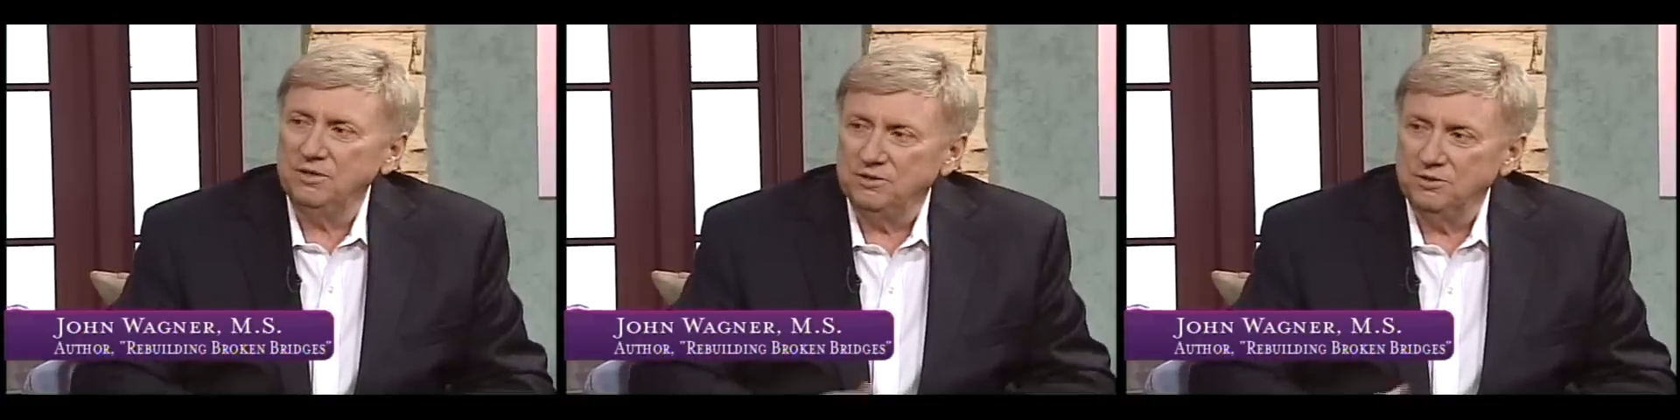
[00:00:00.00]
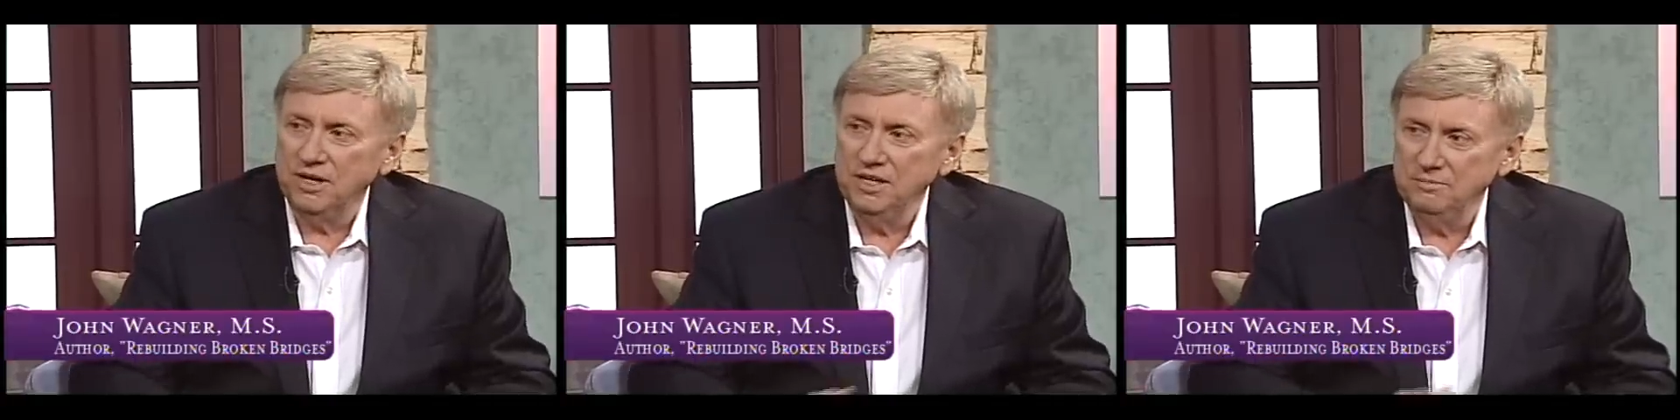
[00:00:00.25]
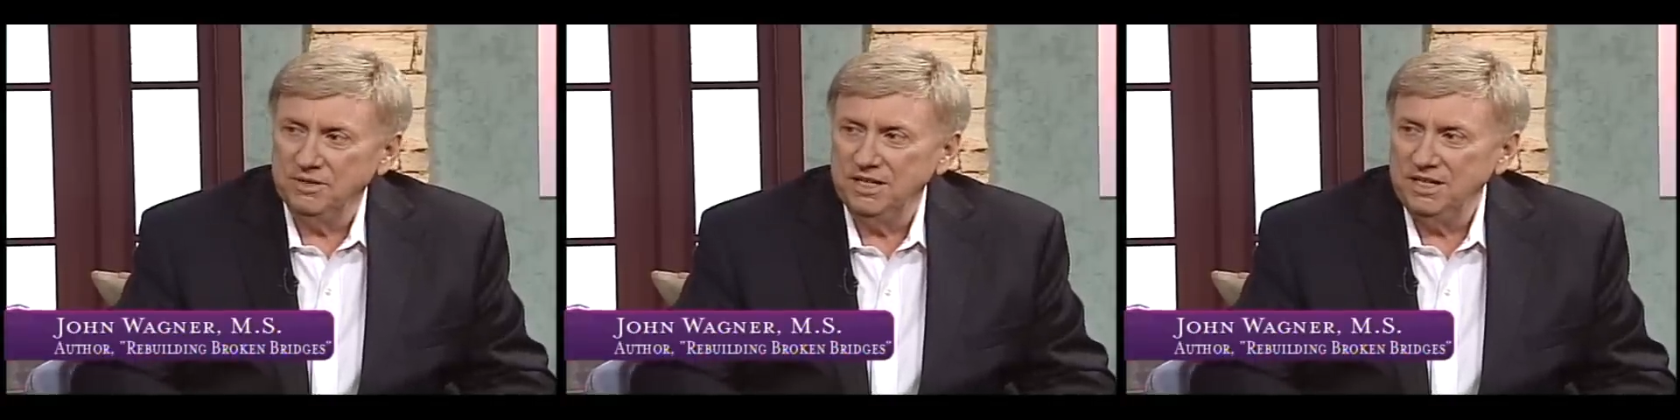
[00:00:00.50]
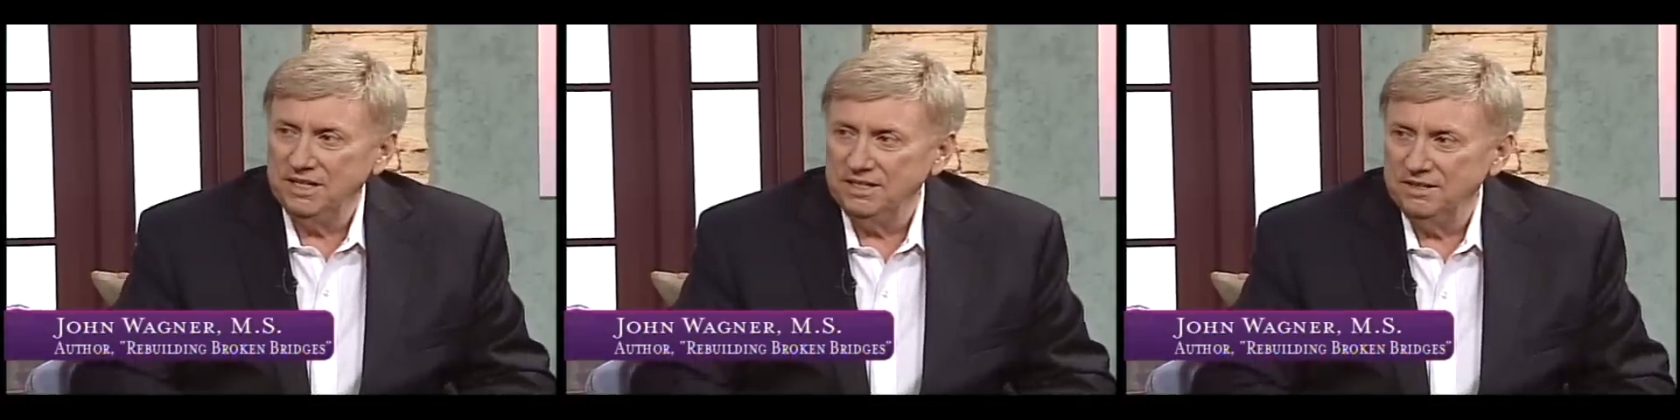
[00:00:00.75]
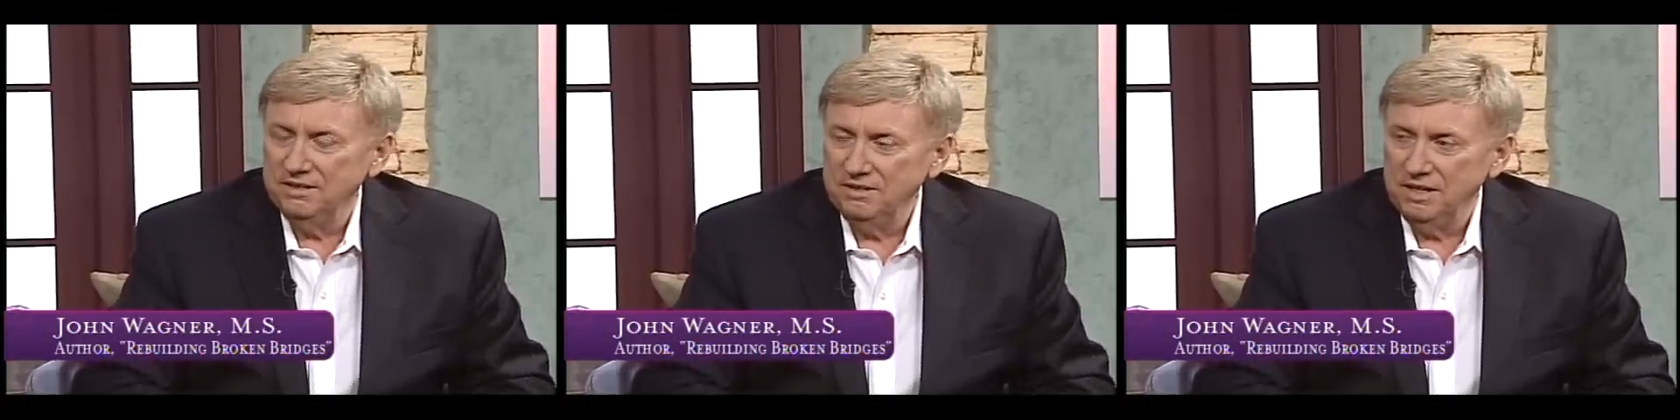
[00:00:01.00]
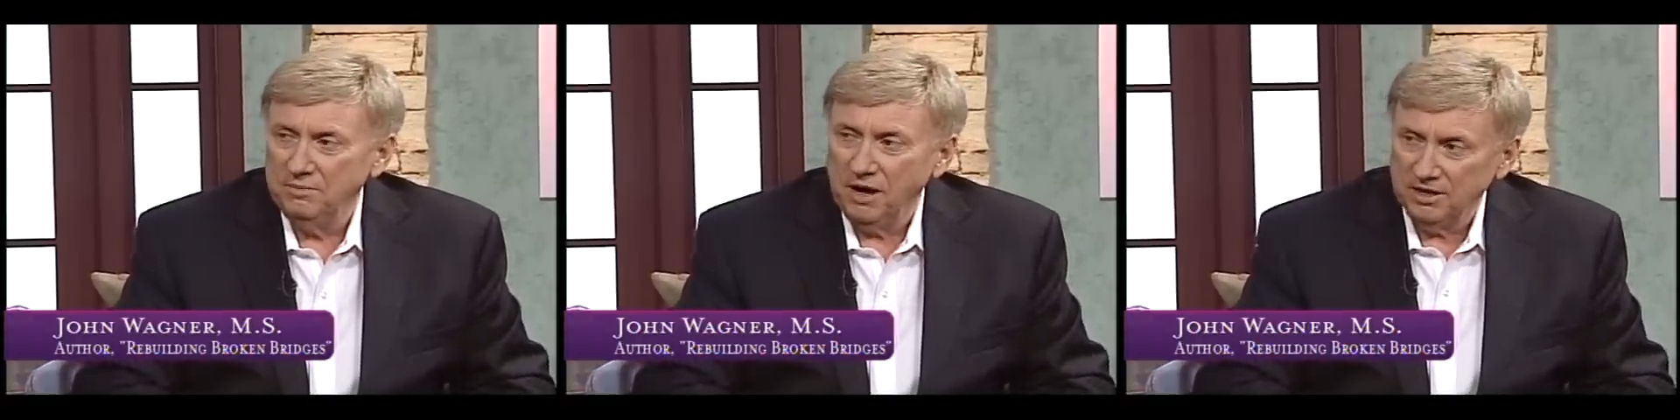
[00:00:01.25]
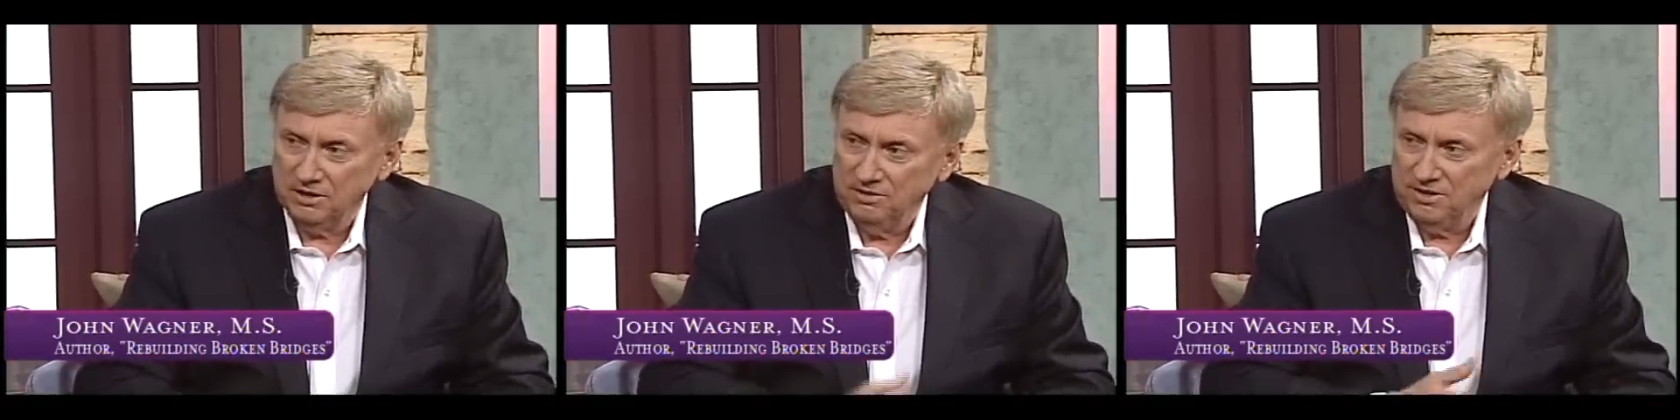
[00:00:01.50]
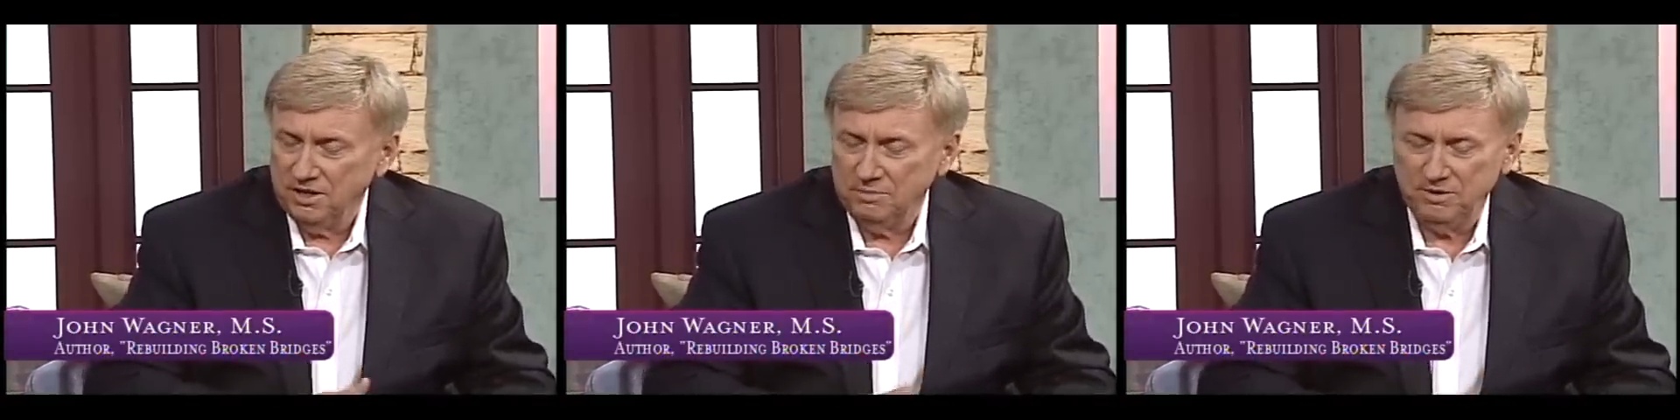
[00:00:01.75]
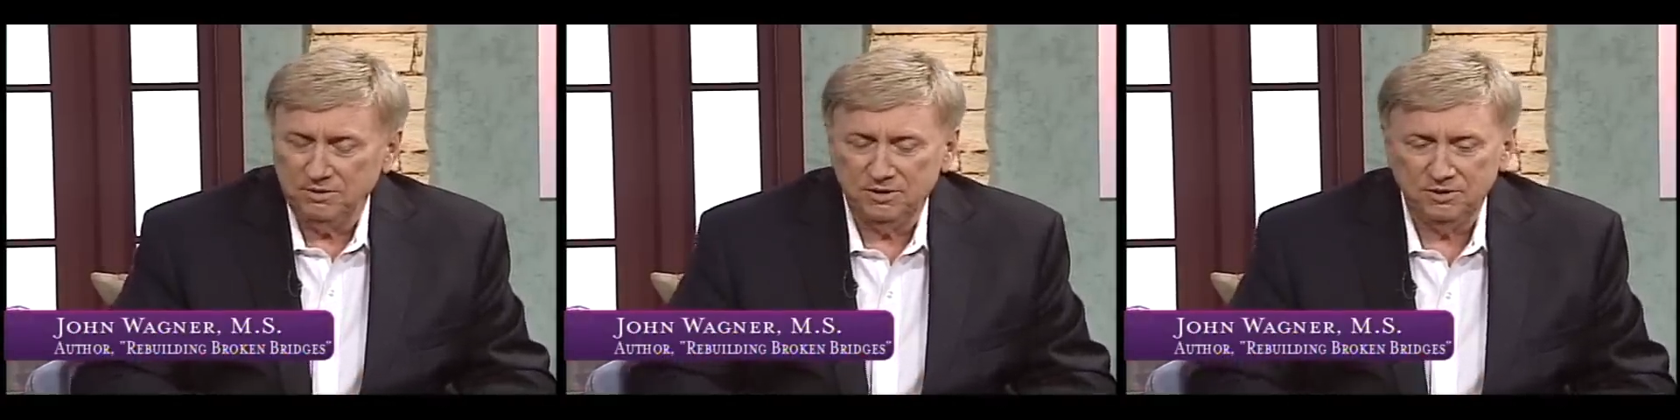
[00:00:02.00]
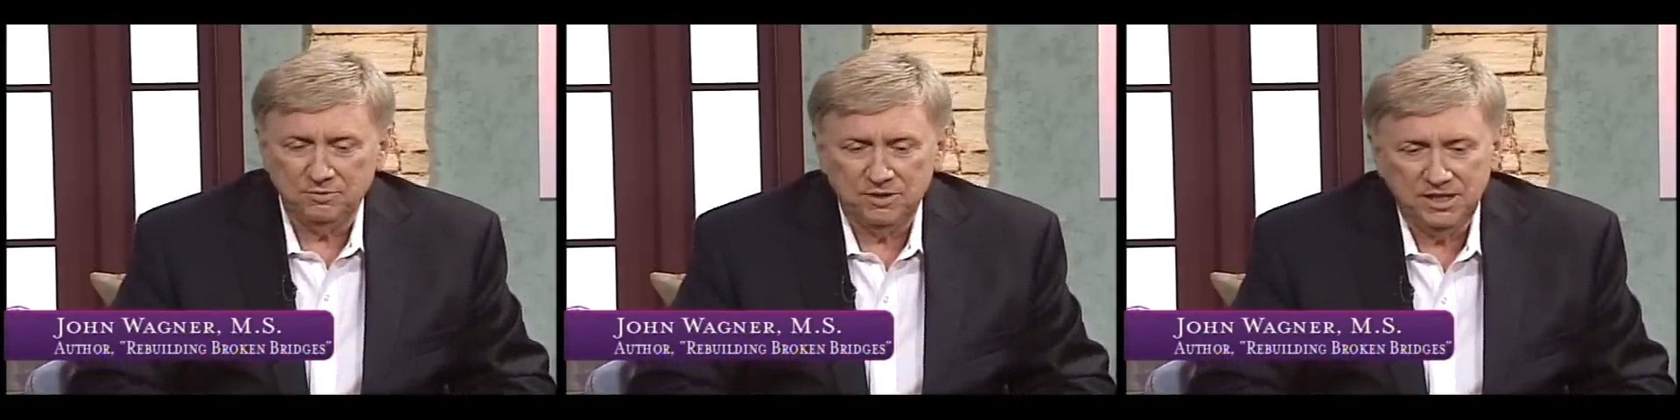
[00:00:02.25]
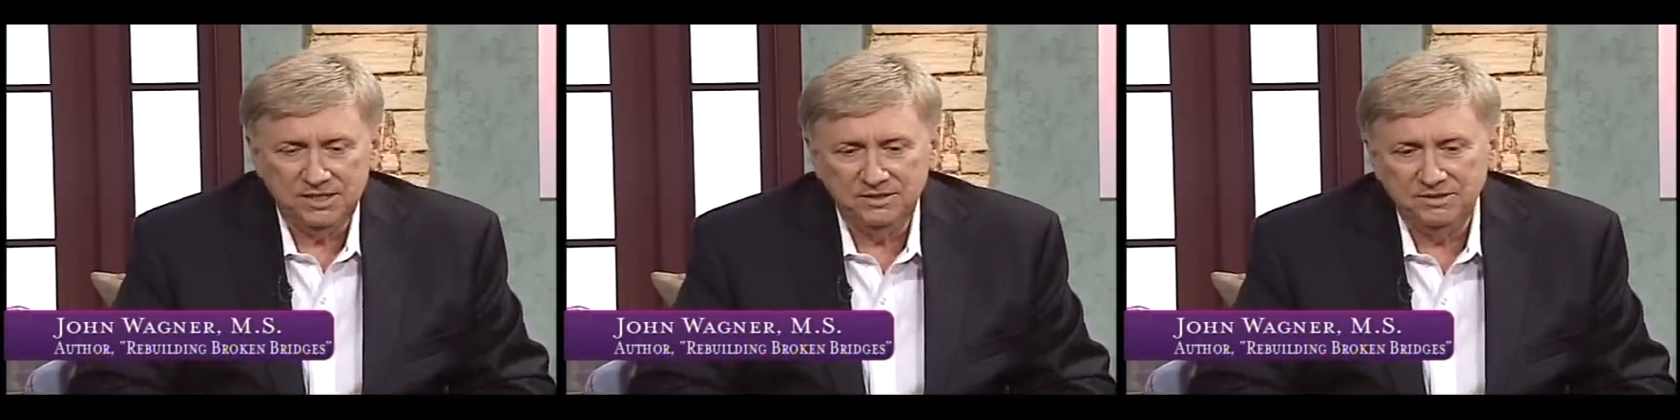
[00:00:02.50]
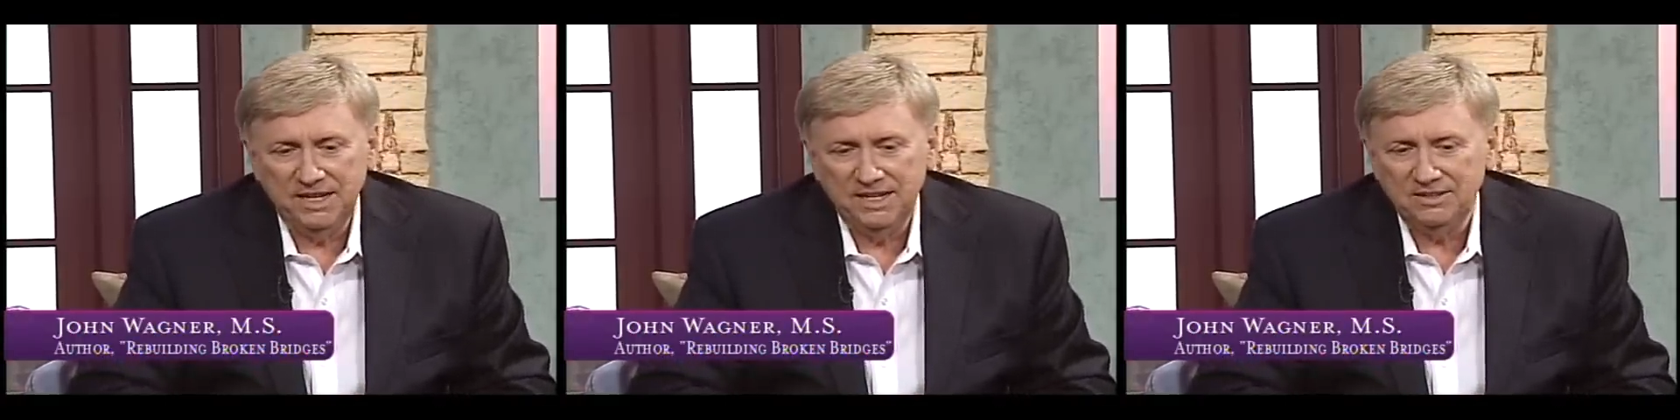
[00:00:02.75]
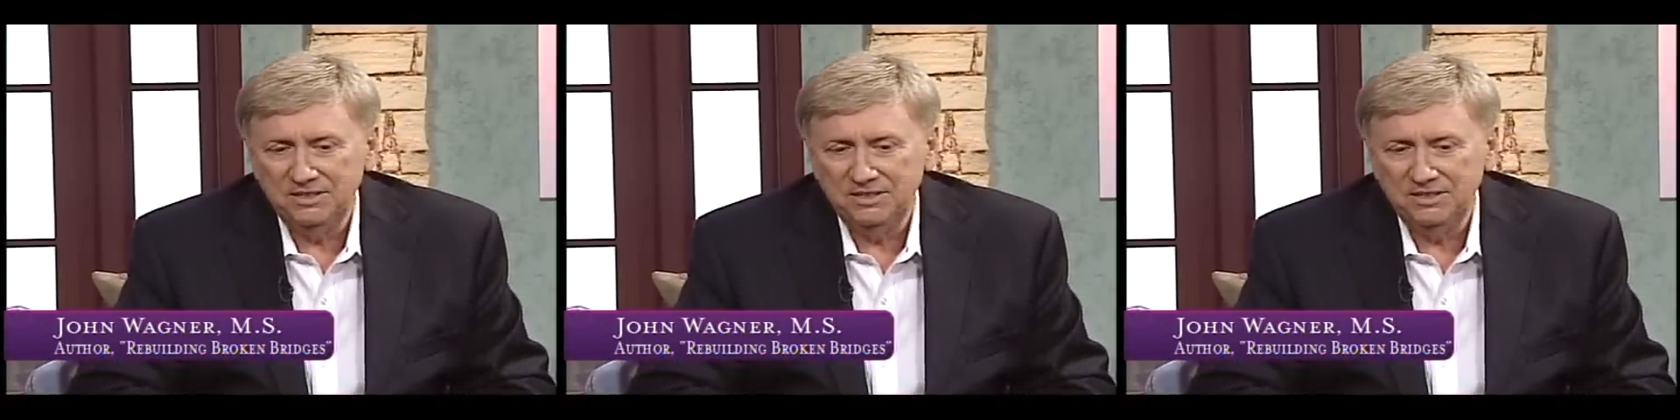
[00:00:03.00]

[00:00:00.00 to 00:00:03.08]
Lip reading: who trained me in Imago therapy, which is what I do now.